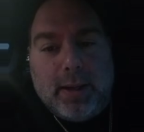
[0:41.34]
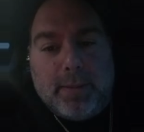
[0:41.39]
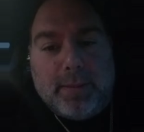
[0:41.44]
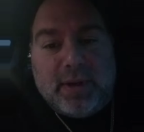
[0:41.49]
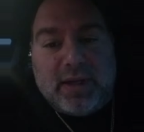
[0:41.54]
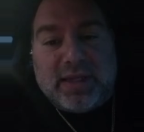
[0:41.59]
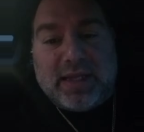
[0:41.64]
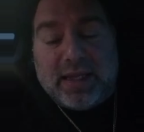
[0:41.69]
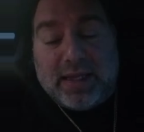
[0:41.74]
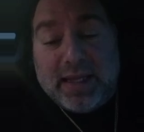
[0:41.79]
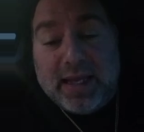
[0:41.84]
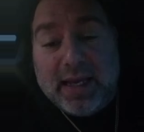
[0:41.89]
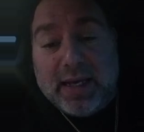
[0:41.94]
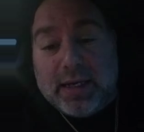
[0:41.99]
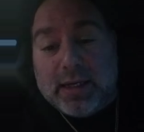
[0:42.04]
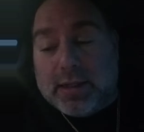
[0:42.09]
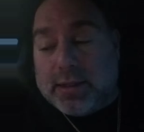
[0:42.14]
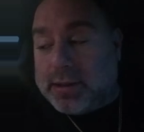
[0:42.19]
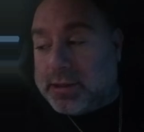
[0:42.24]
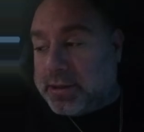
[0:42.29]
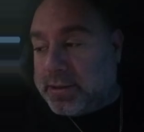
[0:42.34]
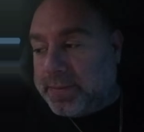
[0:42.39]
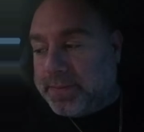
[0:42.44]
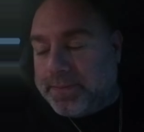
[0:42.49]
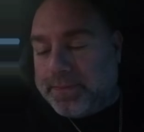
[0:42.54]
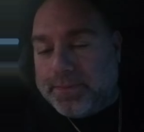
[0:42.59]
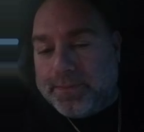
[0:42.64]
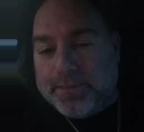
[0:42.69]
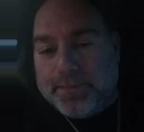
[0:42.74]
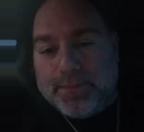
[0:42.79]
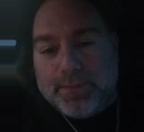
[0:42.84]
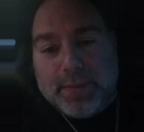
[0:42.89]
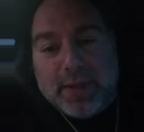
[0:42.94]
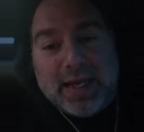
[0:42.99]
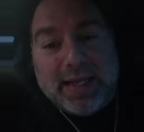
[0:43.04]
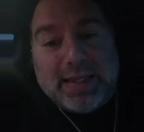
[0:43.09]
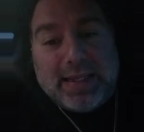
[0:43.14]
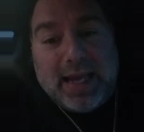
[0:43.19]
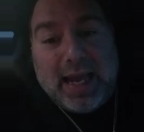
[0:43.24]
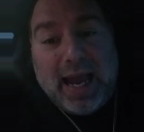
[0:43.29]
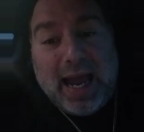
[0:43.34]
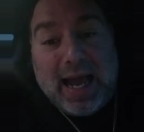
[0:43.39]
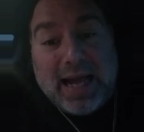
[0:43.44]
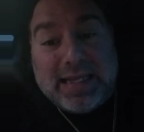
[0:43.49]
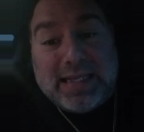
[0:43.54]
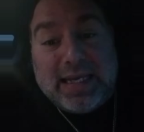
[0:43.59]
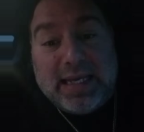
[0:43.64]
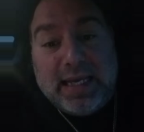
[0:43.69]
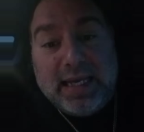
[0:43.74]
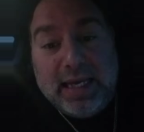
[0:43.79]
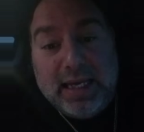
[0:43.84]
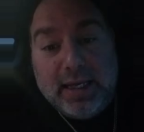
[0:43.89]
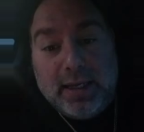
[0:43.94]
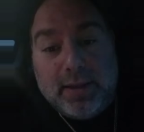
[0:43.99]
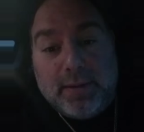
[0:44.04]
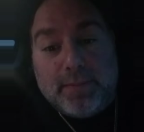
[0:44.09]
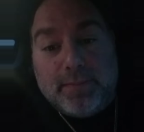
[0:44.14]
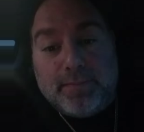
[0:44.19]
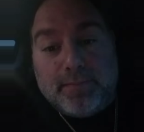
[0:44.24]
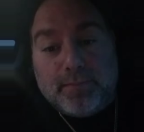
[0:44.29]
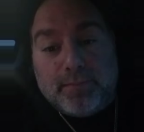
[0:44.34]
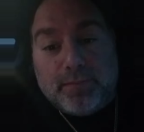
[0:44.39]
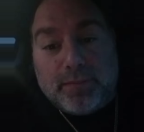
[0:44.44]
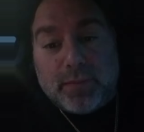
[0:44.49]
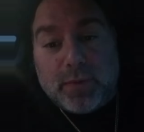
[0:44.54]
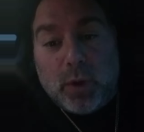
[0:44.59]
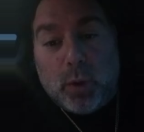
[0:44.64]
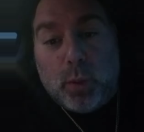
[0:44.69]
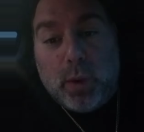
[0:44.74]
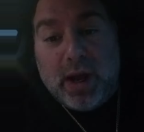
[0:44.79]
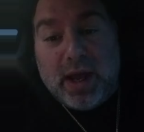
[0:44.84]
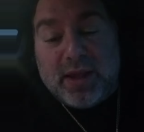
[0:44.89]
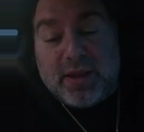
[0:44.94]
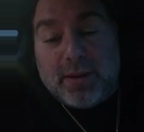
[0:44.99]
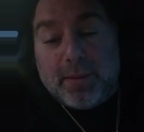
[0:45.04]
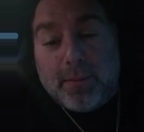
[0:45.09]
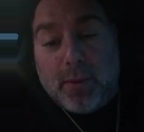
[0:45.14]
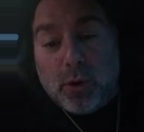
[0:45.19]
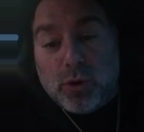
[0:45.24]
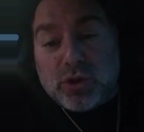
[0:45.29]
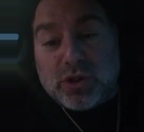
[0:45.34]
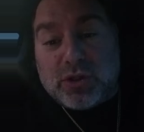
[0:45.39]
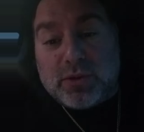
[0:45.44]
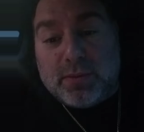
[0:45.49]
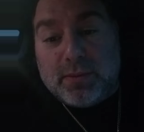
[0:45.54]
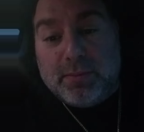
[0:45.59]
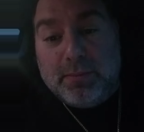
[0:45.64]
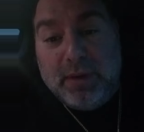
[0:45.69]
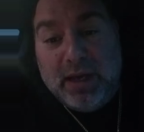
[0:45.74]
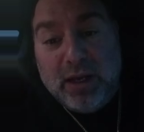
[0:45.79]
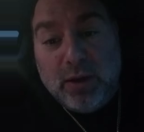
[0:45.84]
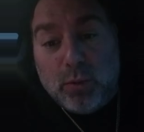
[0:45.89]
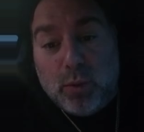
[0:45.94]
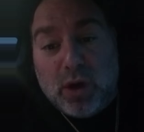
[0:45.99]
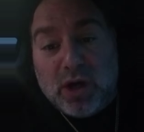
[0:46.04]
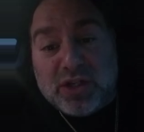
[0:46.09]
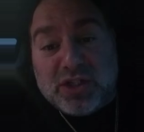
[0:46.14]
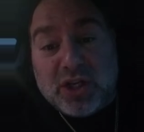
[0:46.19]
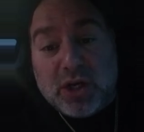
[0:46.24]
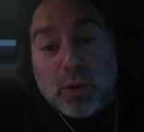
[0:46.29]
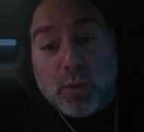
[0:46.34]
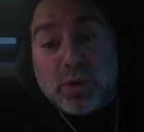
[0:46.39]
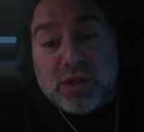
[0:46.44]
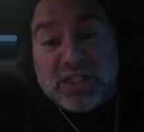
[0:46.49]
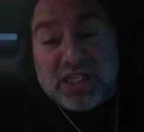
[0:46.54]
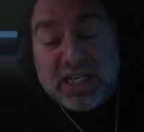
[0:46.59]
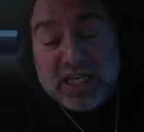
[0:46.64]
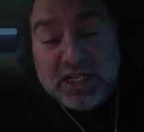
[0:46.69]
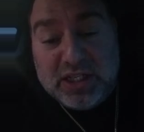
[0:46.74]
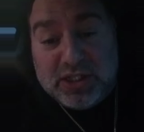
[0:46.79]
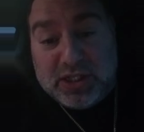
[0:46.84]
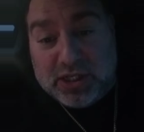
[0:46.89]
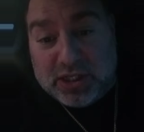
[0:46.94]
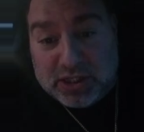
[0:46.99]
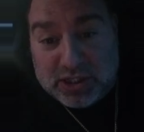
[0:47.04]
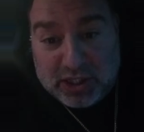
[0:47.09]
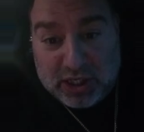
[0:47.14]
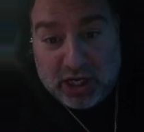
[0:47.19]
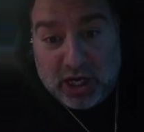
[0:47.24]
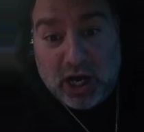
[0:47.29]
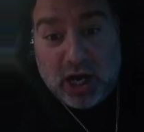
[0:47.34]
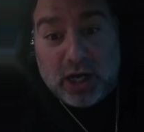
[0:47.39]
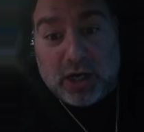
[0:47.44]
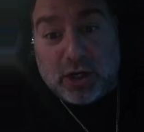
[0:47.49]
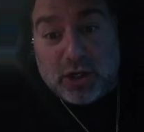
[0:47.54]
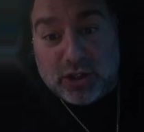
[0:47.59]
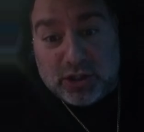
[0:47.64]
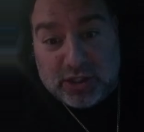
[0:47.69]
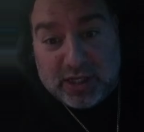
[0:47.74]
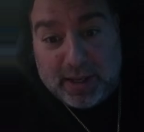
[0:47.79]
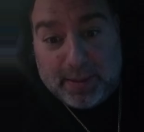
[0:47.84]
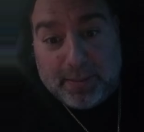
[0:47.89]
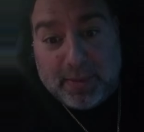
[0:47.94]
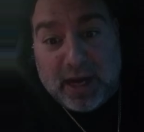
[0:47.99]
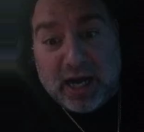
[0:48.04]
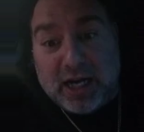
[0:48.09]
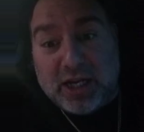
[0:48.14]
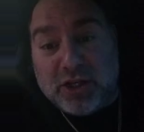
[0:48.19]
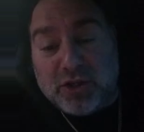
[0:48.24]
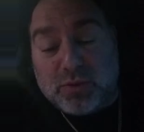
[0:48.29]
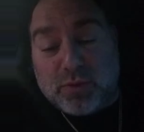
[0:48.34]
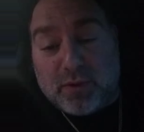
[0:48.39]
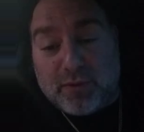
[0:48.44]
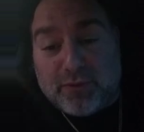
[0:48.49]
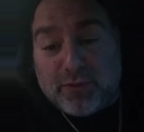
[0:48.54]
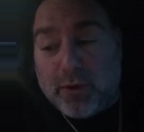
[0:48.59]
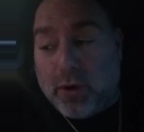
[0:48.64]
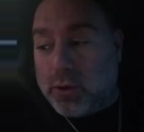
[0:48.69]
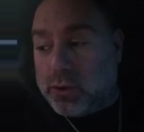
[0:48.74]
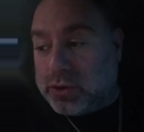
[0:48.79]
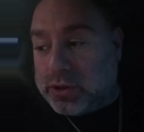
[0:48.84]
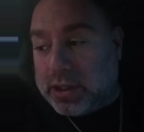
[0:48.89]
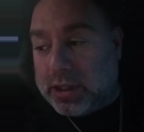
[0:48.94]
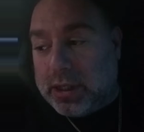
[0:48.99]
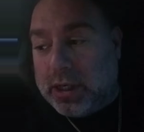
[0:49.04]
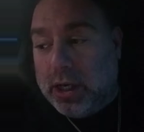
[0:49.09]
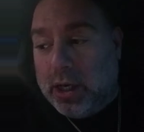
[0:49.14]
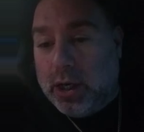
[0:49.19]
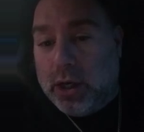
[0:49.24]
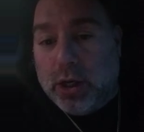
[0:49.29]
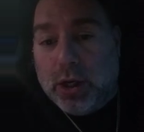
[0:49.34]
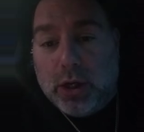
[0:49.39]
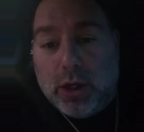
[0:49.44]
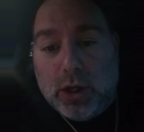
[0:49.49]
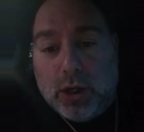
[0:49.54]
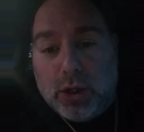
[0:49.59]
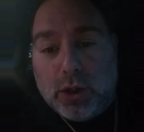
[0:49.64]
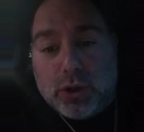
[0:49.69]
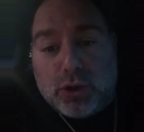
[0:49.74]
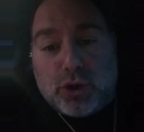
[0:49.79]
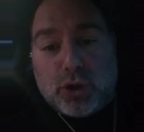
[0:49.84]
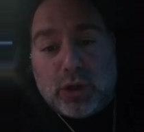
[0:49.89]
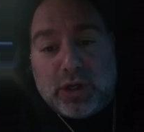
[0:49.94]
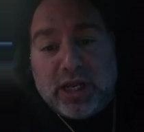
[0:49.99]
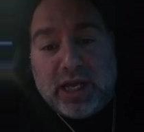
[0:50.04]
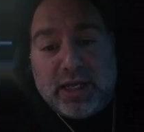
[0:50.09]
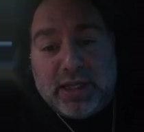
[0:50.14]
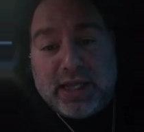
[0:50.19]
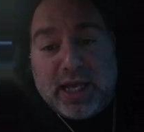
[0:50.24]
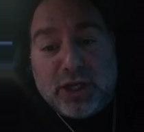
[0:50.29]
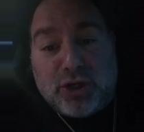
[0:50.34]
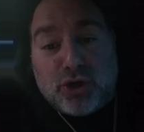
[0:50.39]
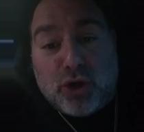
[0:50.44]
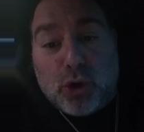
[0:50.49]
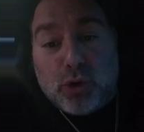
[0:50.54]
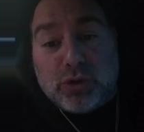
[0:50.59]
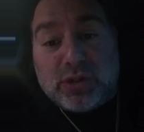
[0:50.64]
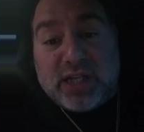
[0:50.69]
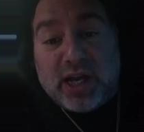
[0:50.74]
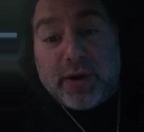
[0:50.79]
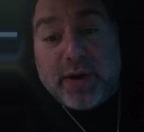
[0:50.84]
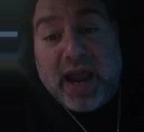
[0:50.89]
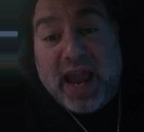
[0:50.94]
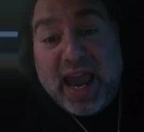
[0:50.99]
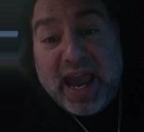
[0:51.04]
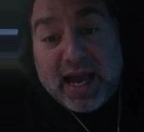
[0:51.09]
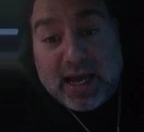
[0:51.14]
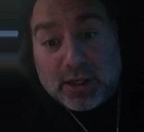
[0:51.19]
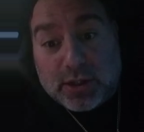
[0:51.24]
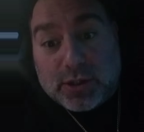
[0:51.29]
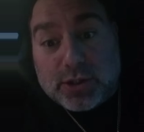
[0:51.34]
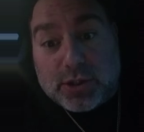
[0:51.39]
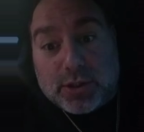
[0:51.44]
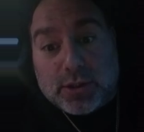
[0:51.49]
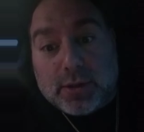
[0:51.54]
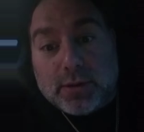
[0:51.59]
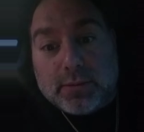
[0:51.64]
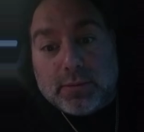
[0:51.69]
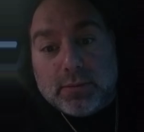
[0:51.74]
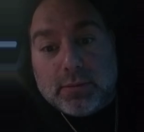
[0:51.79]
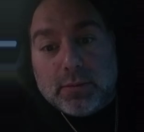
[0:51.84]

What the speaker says: But the thing is, they had to eat where the most meat was, and it was easiest to cut because their bodies were frozen. So they chose their ass.